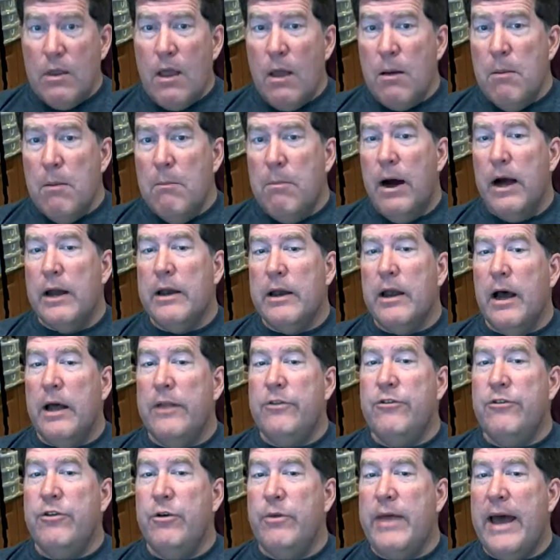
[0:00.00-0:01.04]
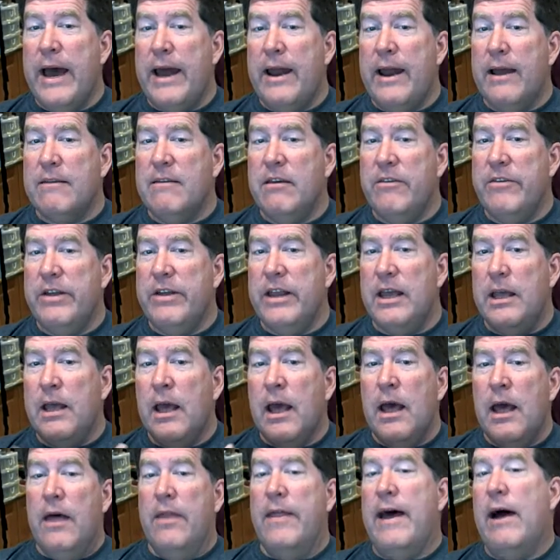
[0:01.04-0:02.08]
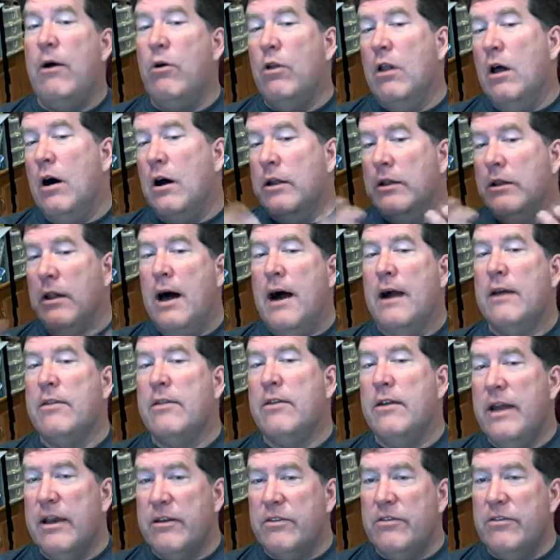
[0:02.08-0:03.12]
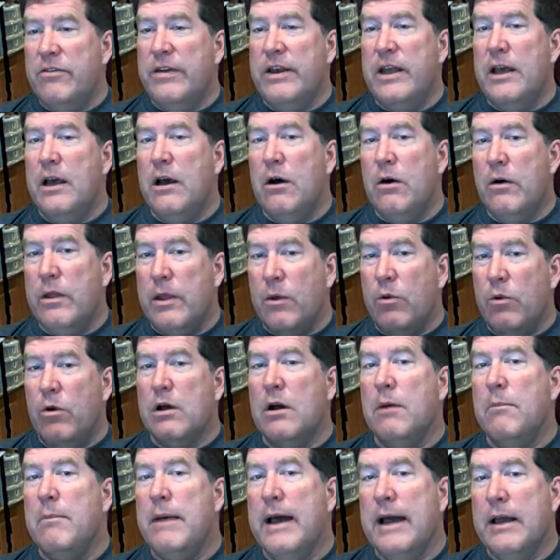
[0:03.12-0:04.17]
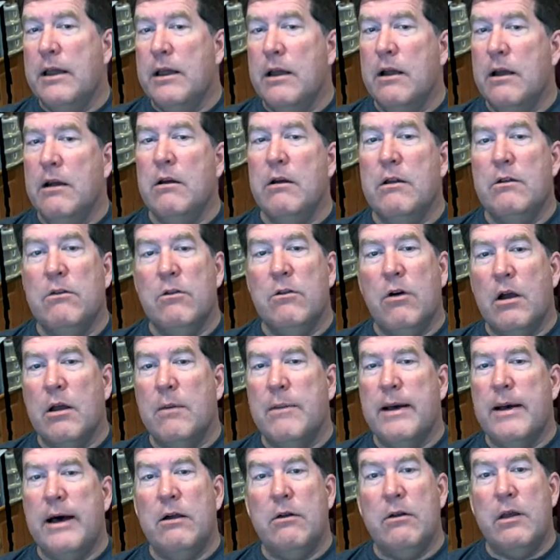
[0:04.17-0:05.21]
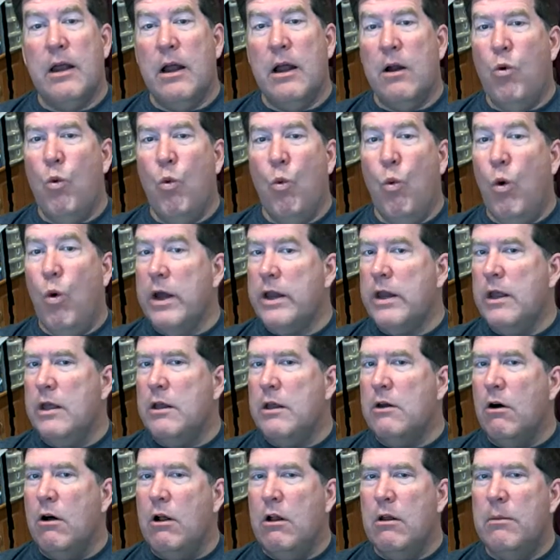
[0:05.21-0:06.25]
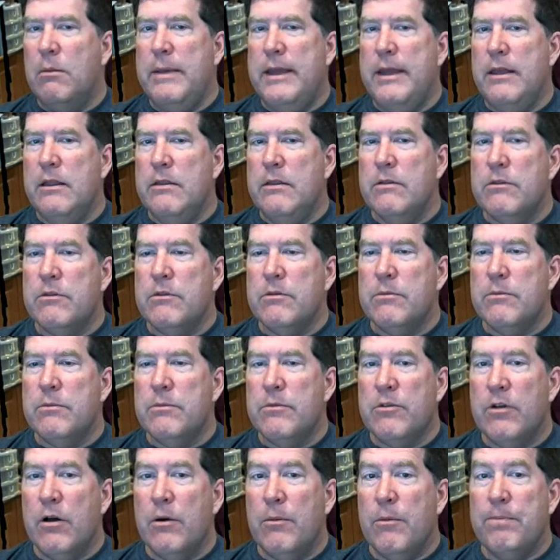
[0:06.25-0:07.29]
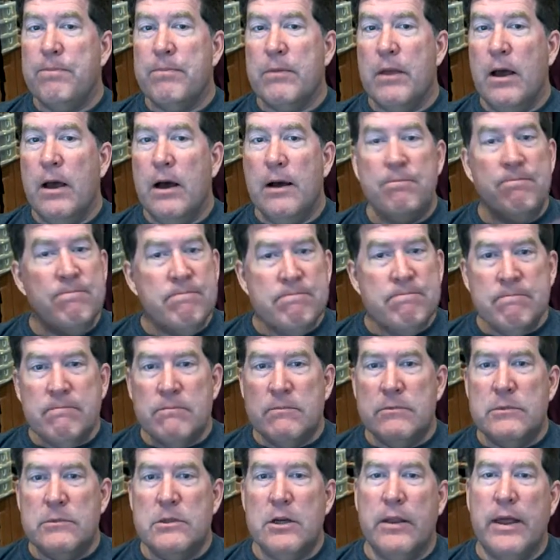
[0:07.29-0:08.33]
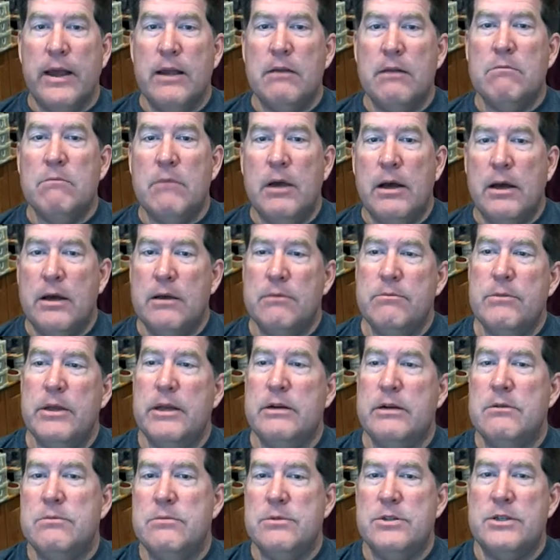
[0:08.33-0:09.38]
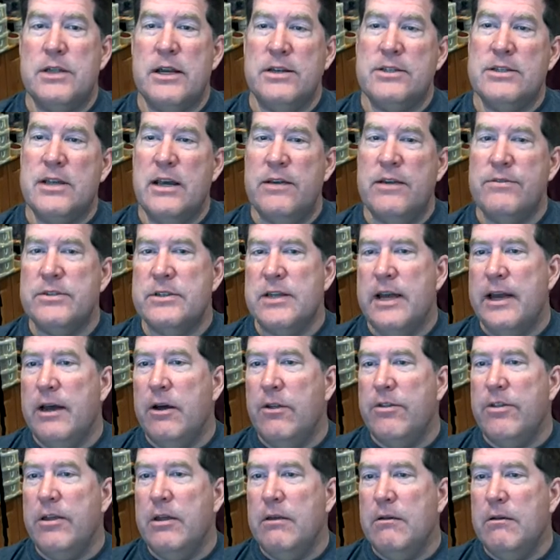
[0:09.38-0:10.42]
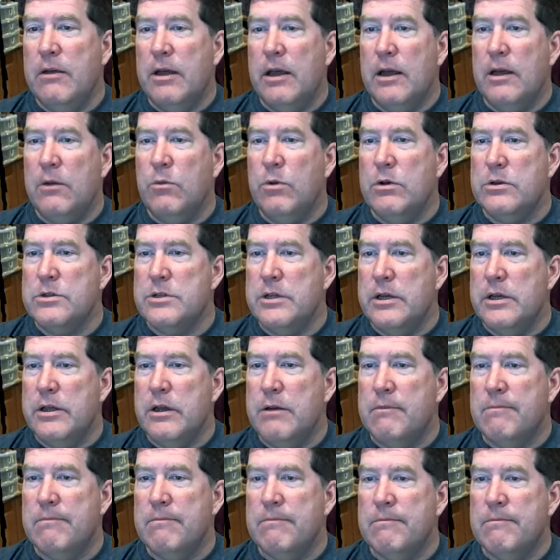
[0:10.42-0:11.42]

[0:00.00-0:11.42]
But do that activity. That will unlock the next video, and then we'll come back here and talk about what it all means. So till then, stay safe, stay healthy, and we'll see you then.